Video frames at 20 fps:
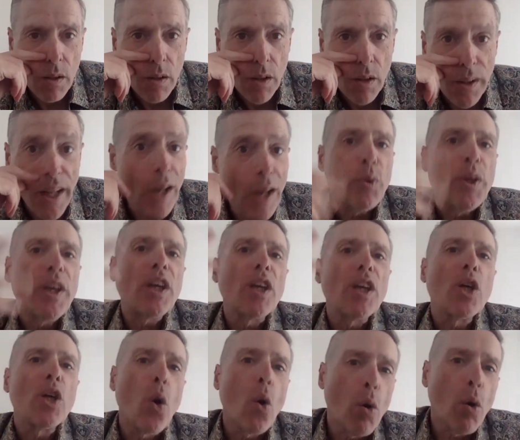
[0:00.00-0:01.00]
And then we
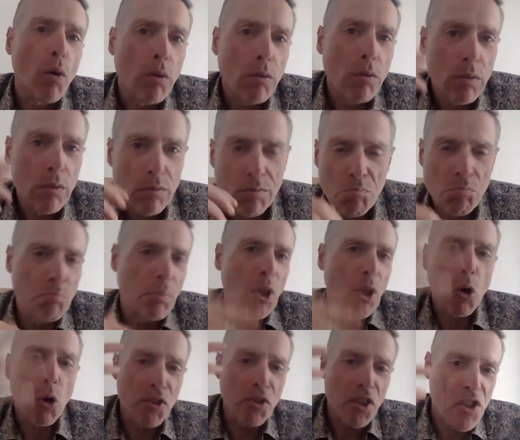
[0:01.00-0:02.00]
can go
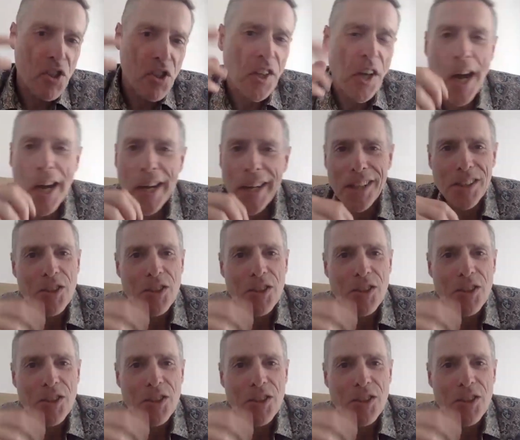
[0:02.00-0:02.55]
beyond the sky